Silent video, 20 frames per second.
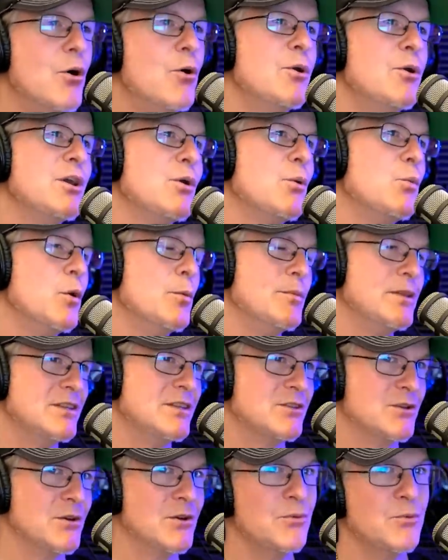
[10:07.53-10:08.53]
owning a woman's
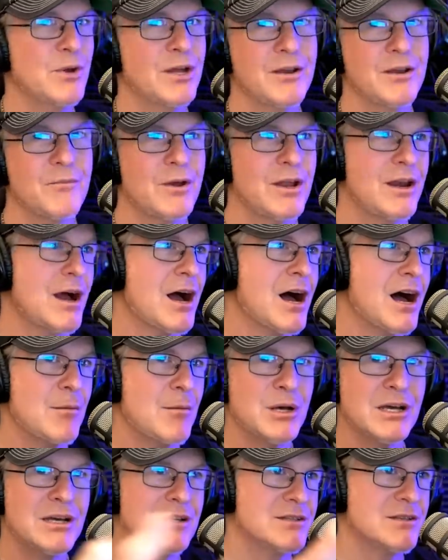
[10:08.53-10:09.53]
soul when, when
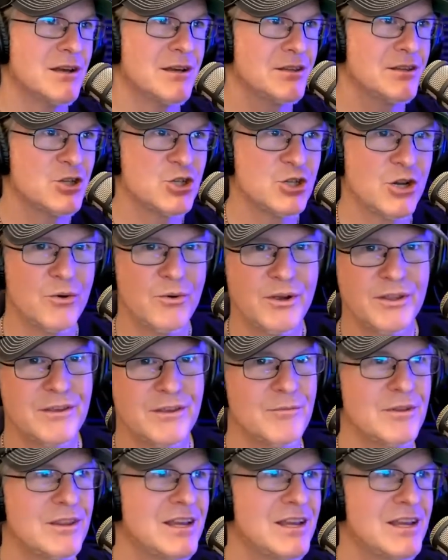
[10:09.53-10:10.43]
Abba is on the show with him.